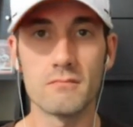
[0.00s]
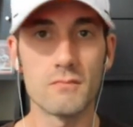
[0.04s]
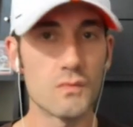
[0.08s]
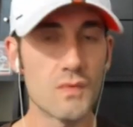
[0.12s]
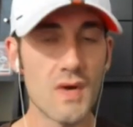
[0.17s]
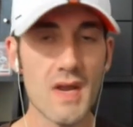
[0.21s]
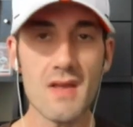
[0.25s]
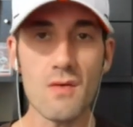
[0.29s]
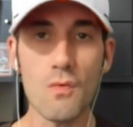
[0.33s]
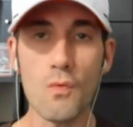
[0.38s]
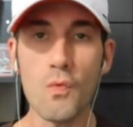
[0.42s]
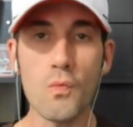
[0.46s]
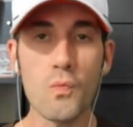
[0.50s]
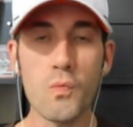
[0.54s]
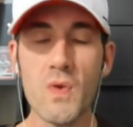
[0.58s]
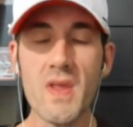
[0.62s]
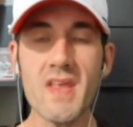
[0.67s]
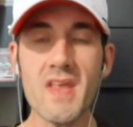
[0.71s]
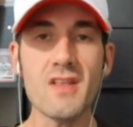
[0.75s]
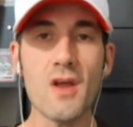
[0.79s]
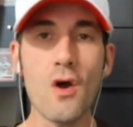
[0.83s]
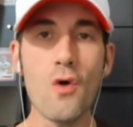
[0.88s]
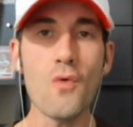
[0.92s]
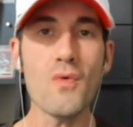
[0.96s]
right?
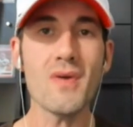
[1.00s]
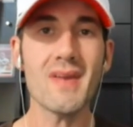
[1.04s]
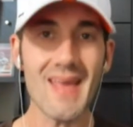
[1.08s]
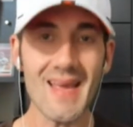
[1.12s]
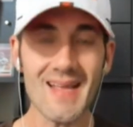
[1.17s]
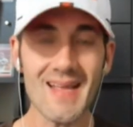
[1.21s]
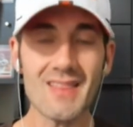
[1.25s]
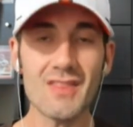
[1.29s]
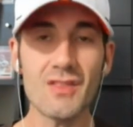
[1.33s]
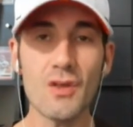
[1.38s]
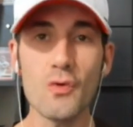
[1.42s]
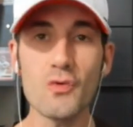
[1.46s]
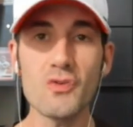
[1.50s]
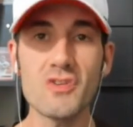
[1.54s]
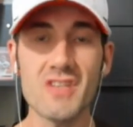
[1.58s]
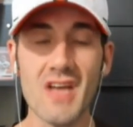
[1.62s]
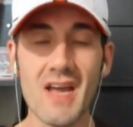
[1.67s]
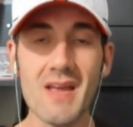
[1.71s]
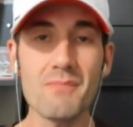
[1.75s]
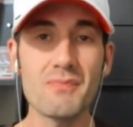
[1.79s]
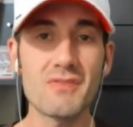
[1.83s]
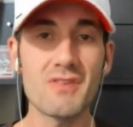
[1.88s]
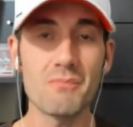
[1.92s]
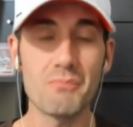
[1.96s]
We don't get those
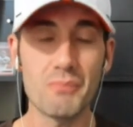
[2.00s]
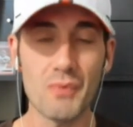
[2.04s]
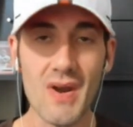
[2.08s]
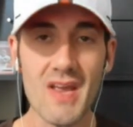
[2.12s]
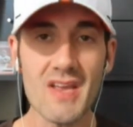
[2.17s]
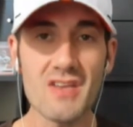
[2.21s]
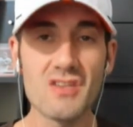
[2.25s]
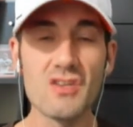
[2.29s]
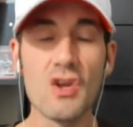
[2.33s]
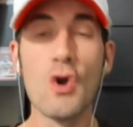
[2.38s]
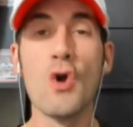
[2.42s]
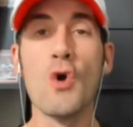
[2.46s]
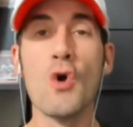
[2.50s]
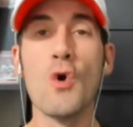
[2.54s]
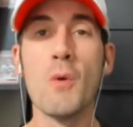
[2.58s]
types of breaks.